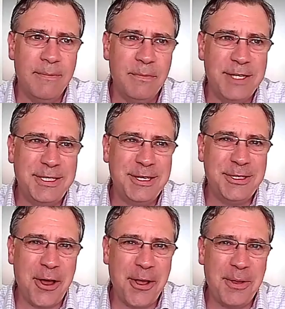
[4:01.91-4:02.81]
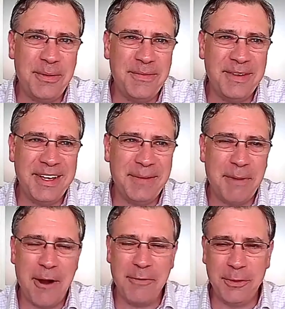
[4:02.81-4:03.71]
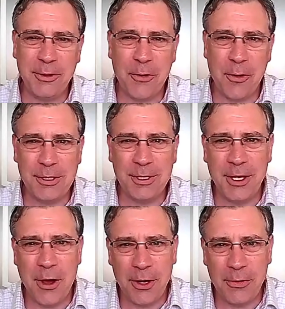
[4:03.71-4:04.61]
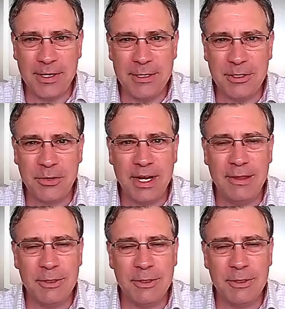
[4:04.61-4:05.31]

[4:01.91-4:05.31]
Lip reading: this is all par for the course in the auto industry.